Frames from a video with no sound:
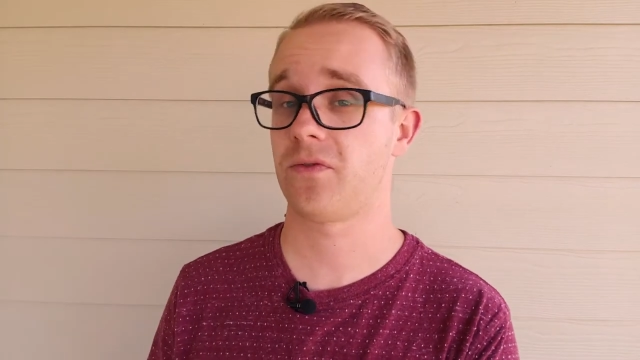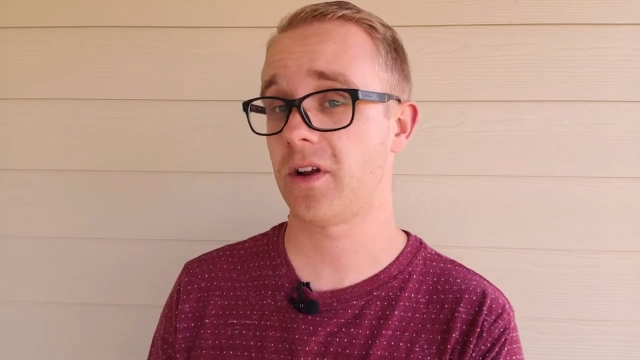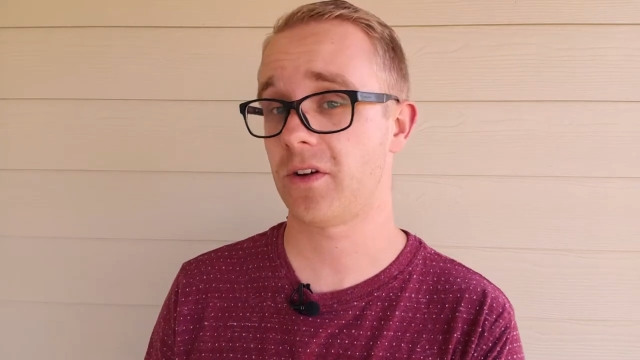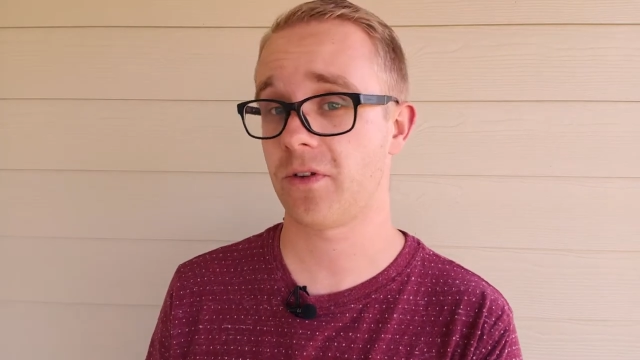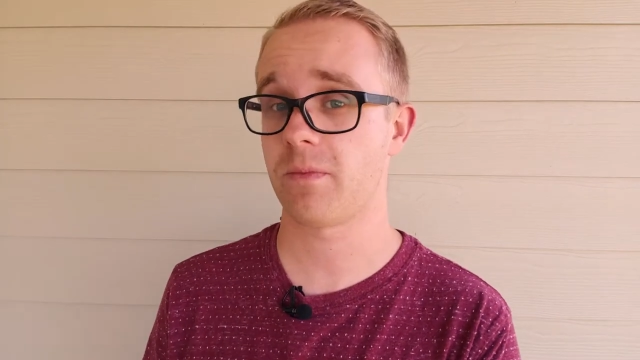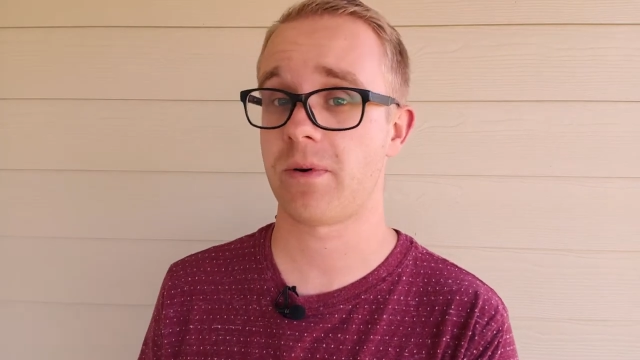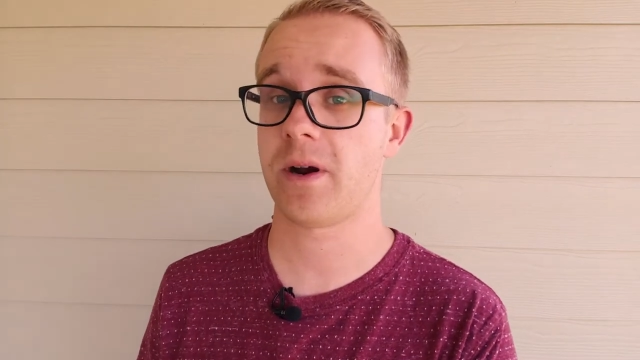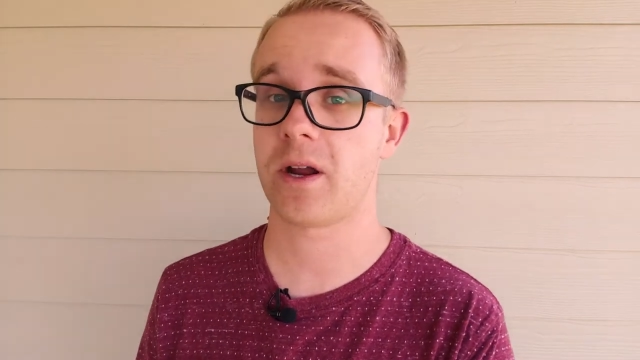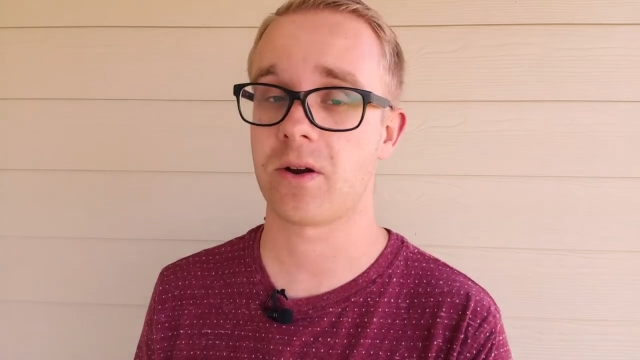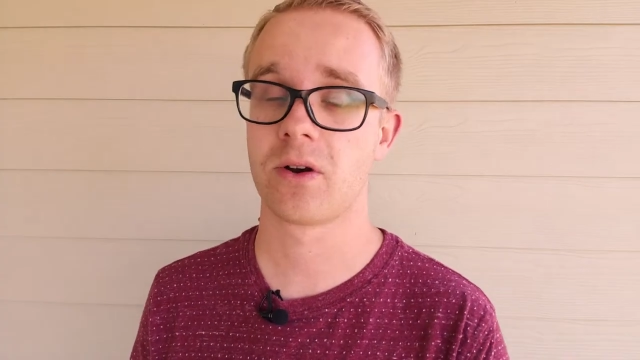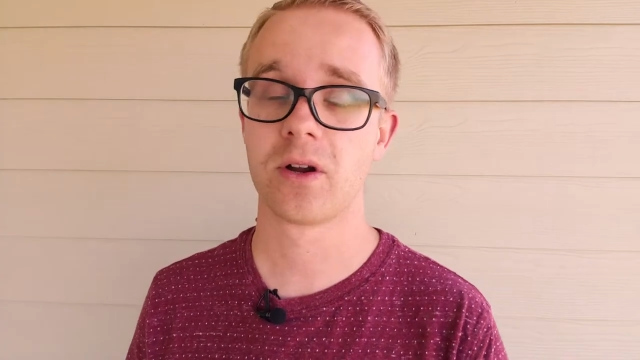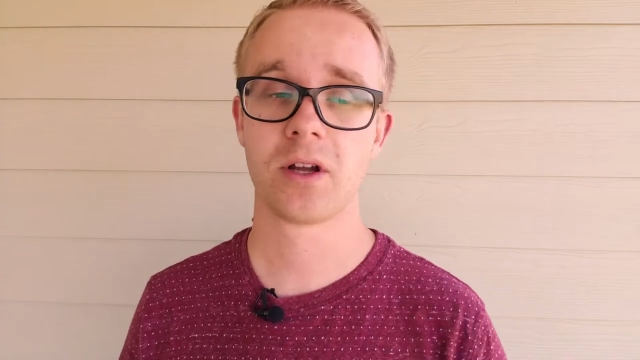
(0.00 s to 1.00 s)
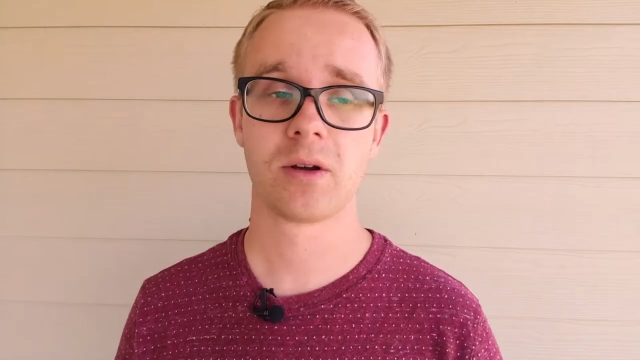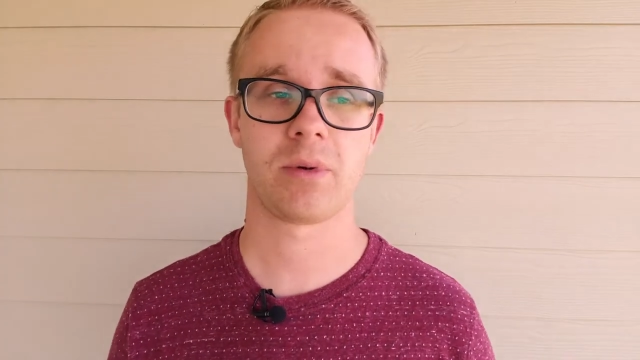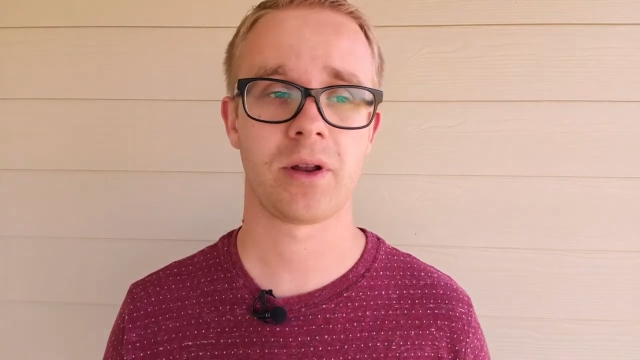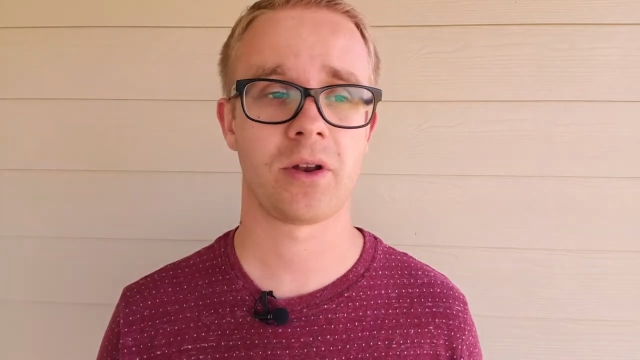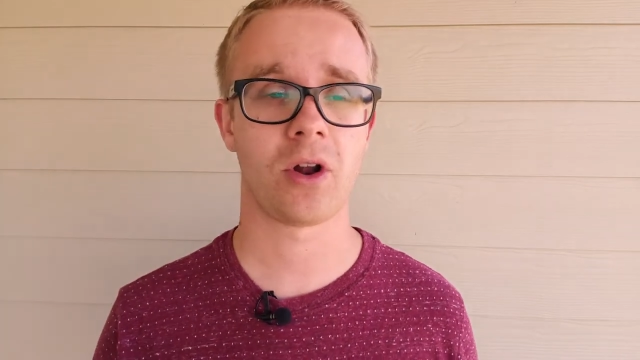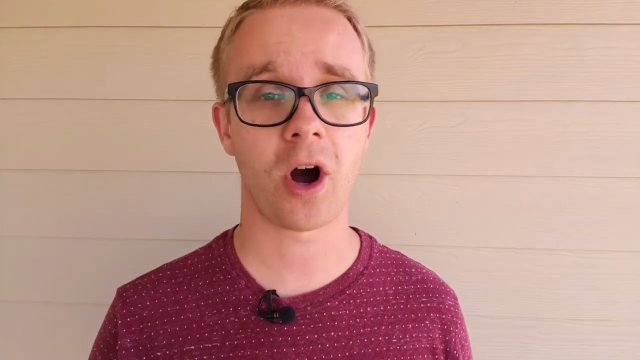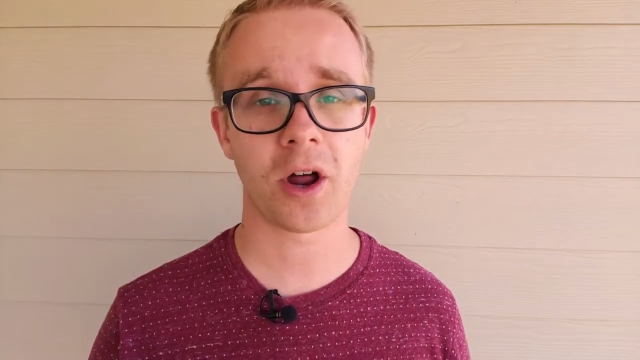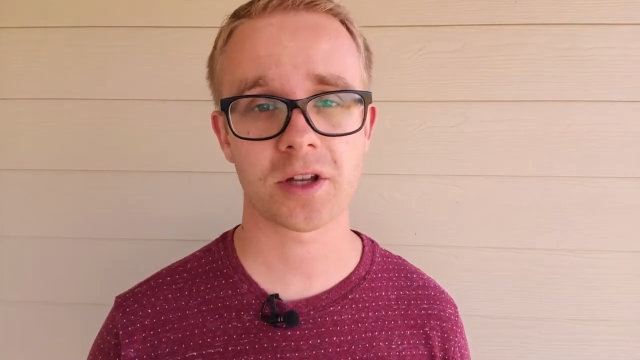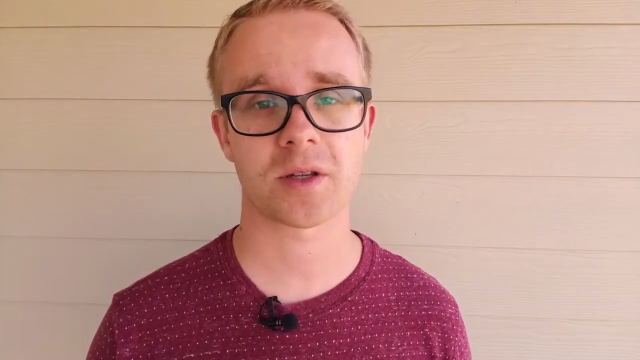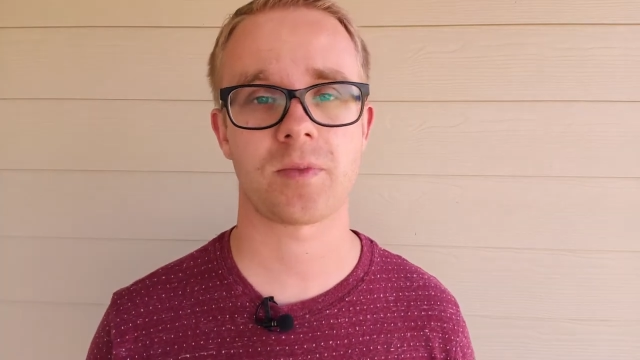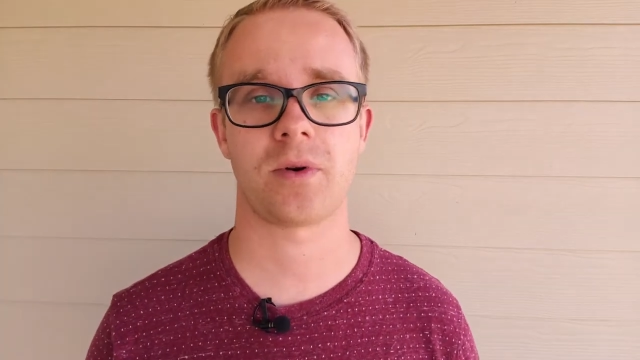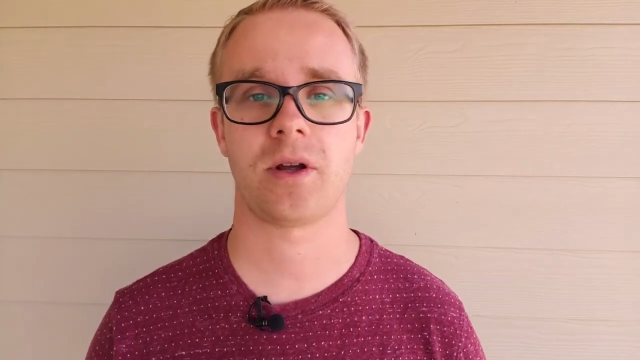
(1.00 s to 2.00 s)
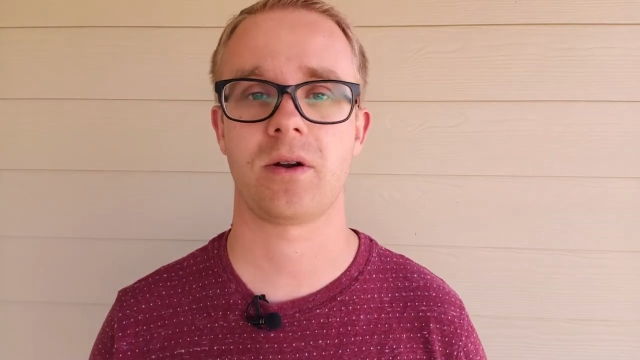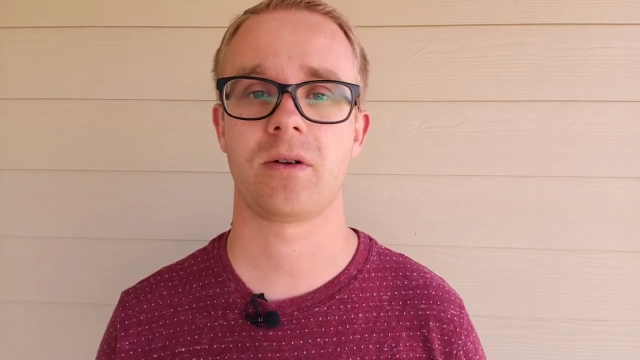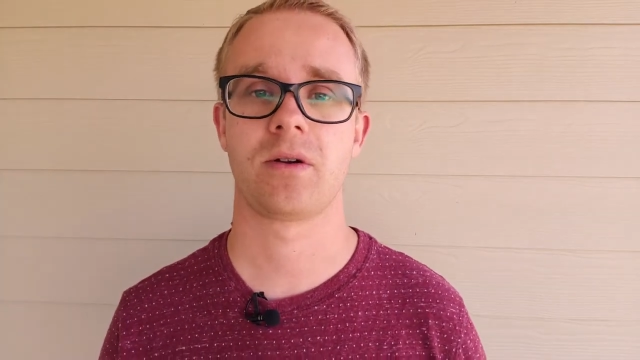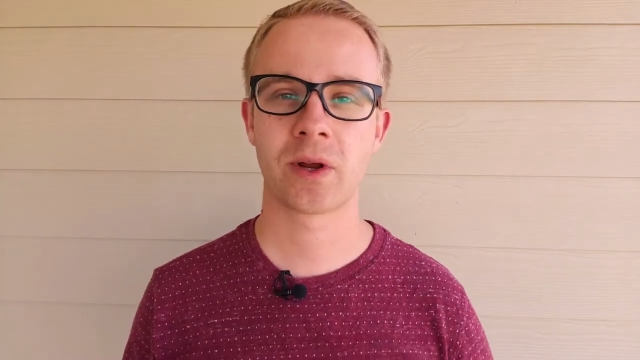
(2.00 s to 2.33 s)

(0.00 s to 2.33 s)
fluffy prayer, but an honest prayer.